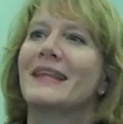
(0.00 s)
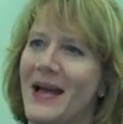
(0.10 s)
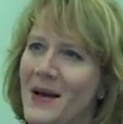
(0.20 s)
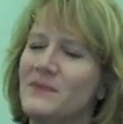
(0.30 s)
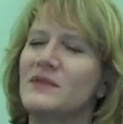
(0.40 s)

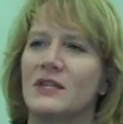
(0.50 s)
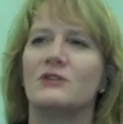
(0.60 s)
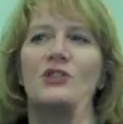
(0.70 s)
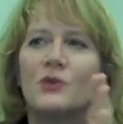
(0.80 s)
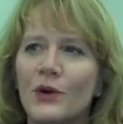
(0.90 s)
Yeah, so
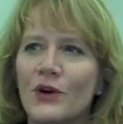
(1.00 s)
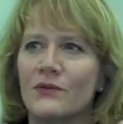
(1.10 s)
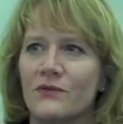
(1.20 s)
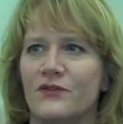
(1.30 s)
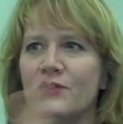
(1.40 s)

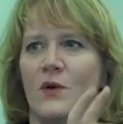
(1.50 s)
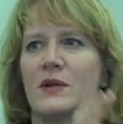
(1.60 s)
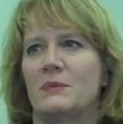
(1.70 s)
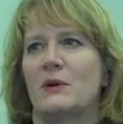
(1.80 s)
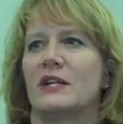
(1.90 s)
shorter flow
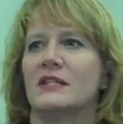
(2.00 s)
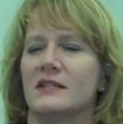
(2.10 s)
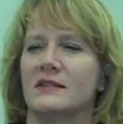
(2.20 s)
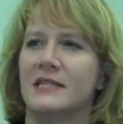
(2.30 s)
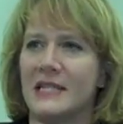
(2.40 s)

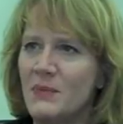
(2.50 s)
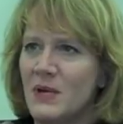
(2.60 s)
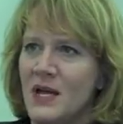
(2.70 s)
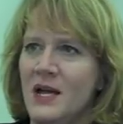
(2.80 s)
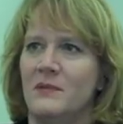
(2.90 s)
experiences, deep,
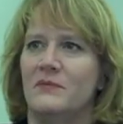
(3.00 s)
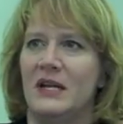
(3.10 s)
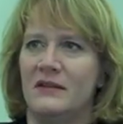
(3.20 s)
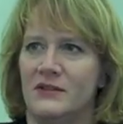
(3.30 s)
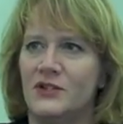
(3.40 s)

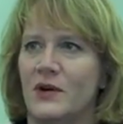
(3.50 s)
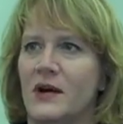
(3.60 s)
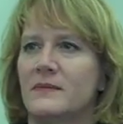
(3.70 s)
but short.